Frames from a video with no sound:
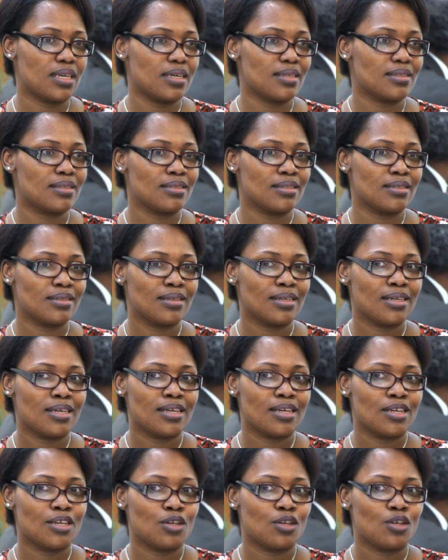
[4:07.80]
will be
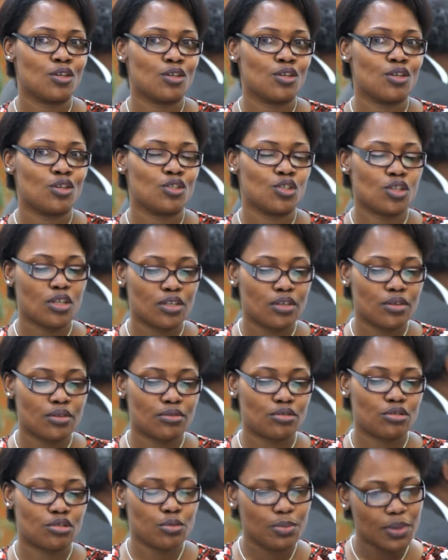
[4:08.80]
written and
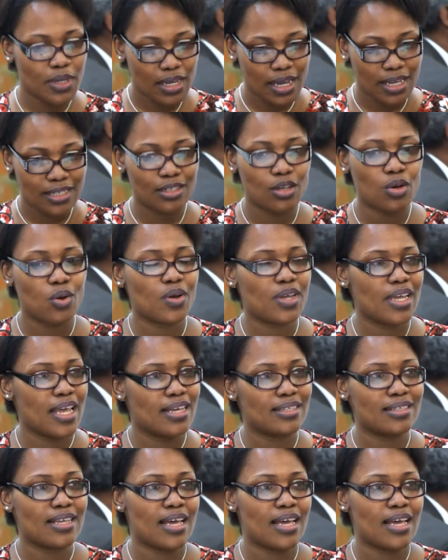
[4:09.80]
circulated to all